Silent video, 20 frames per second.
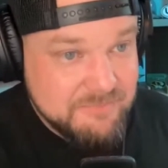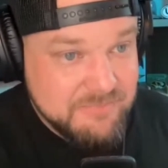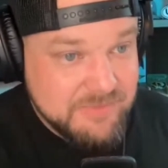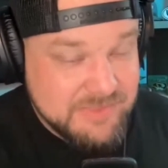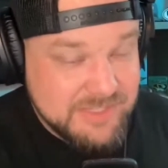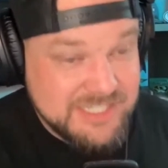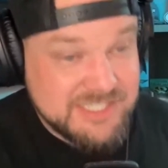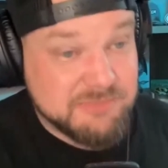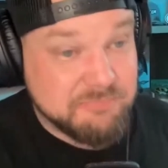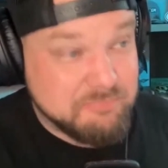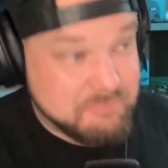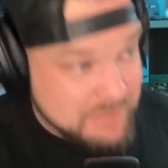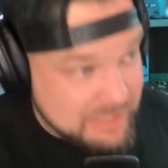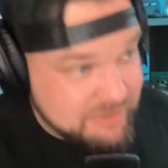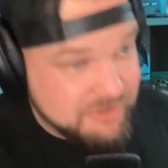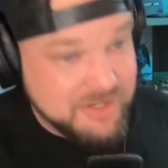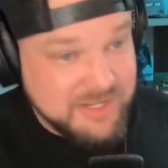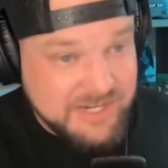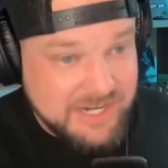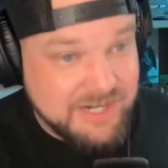these
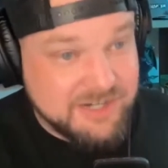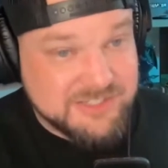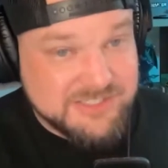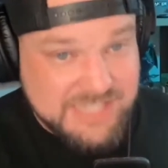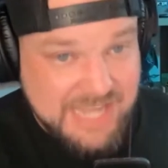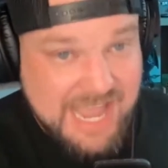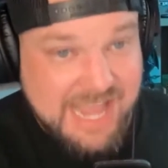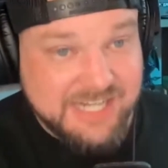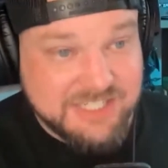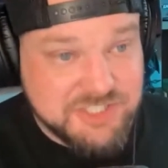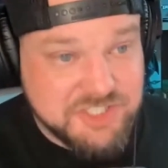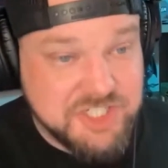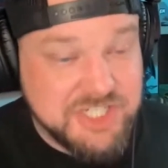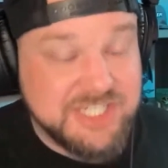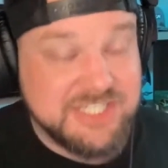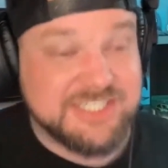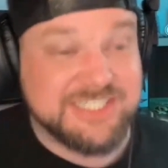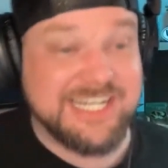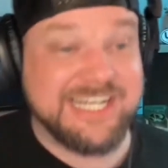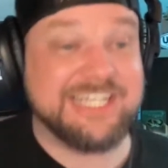billionaire tax
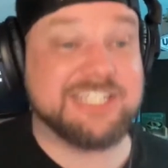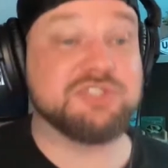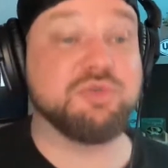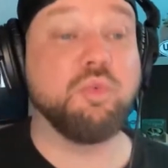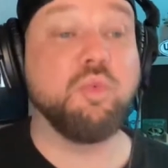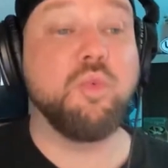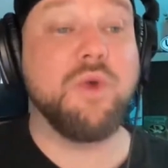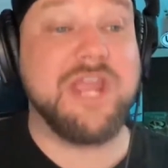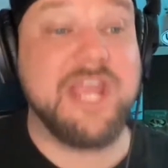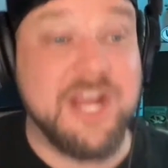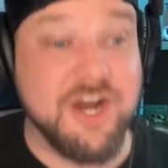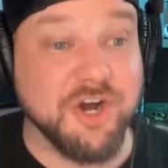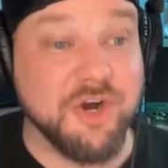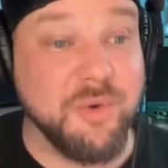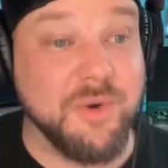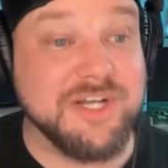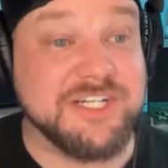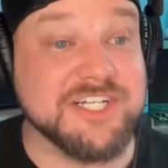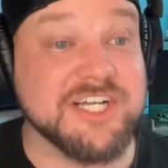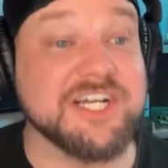cheats, is we are
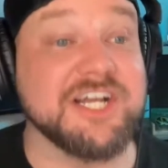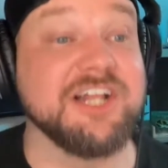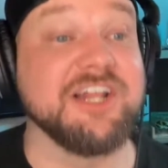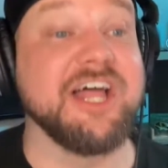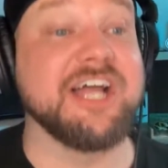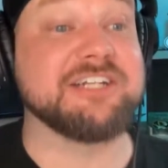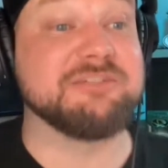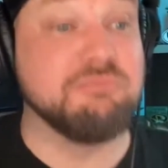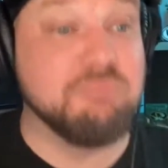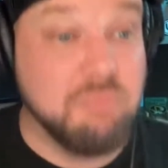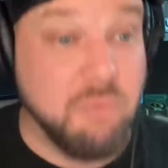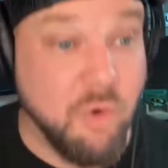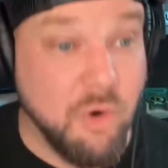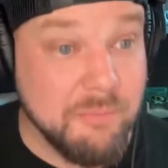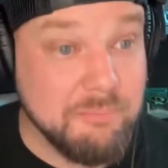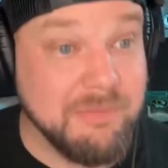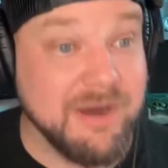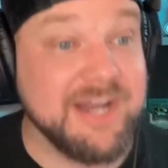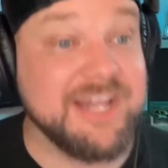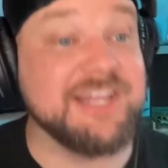going to collect
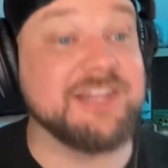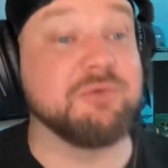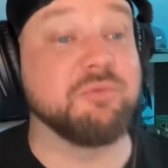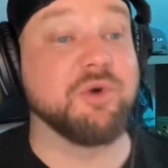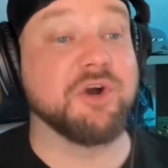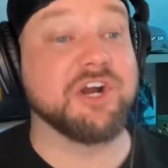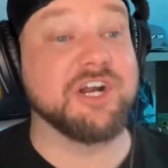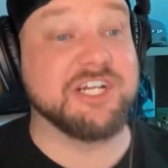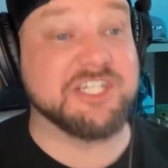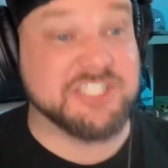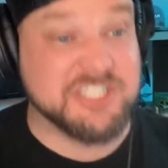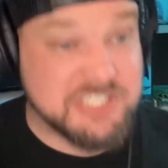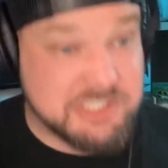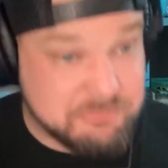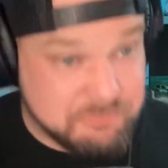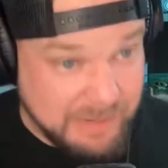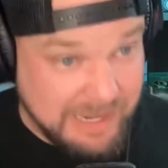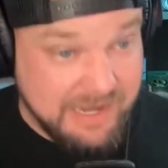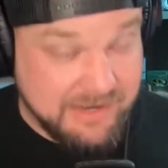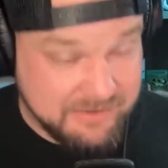more money than we're going to
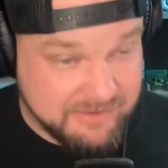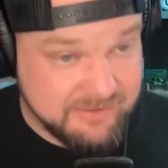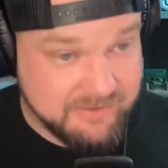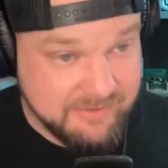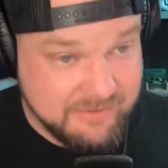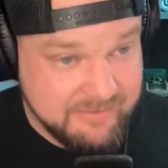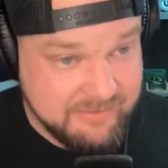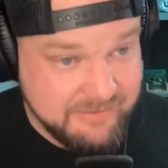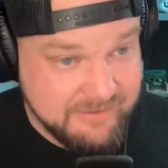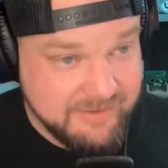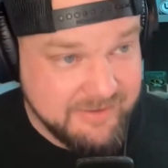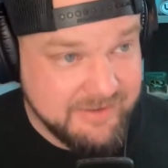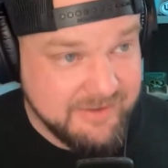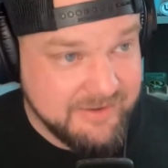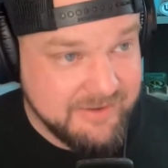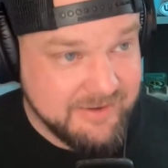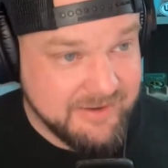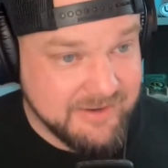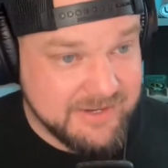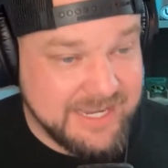spend.
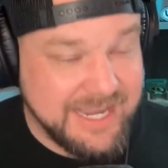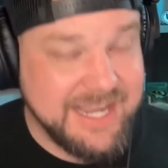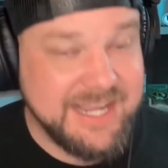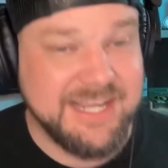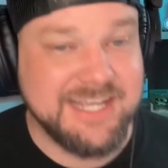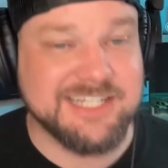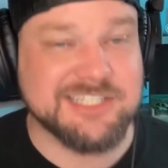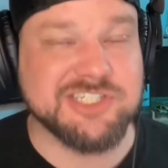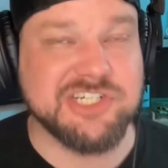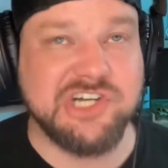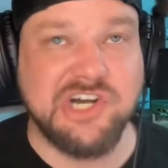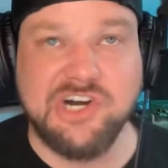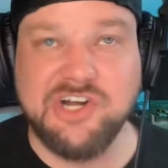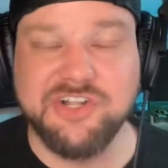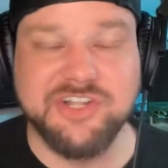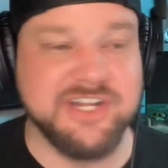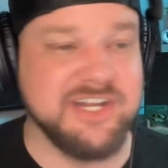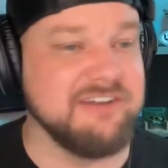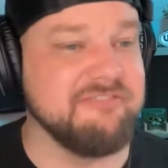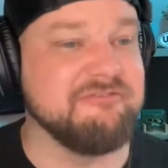Okay? It's
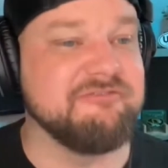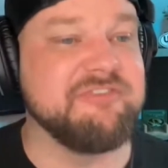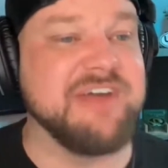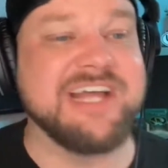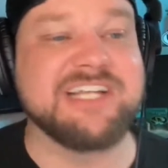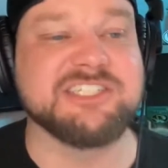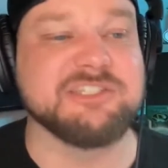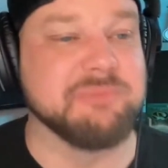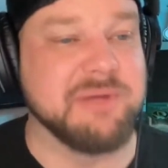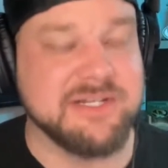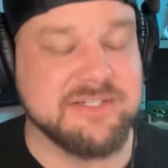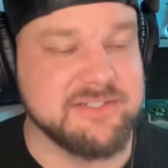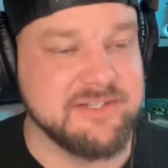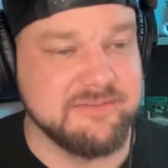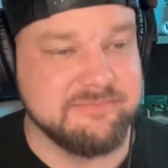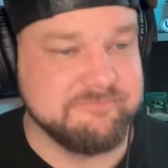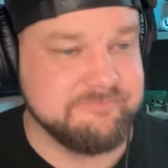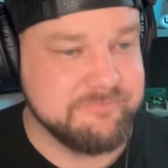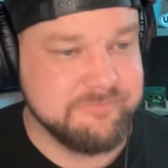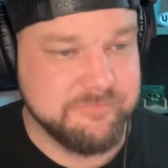called an investment.
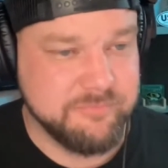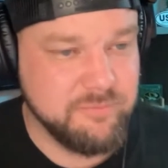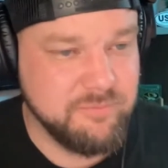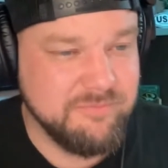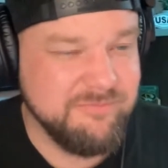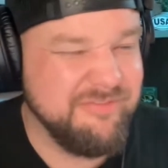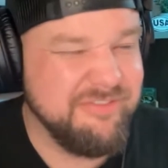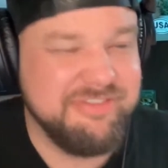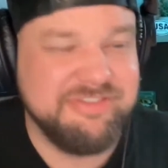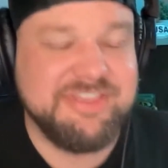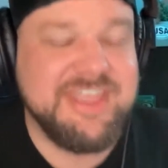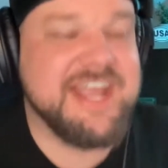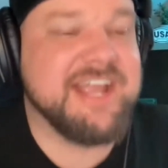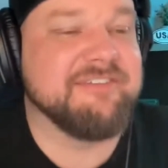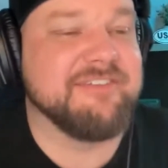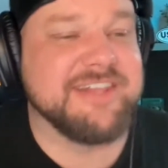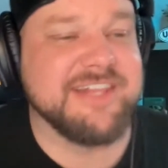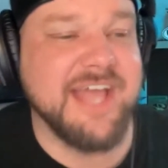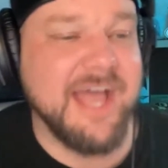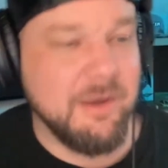Think
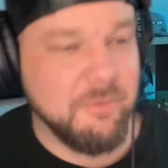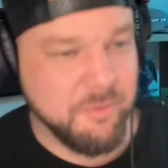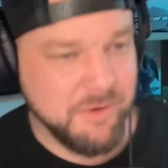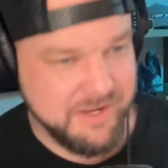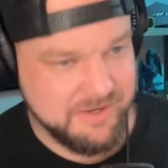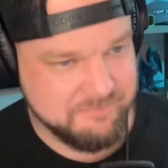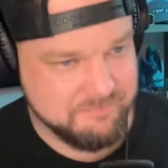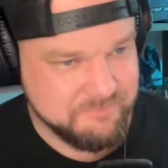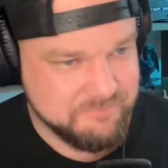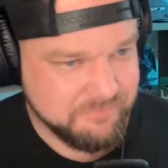of it that way.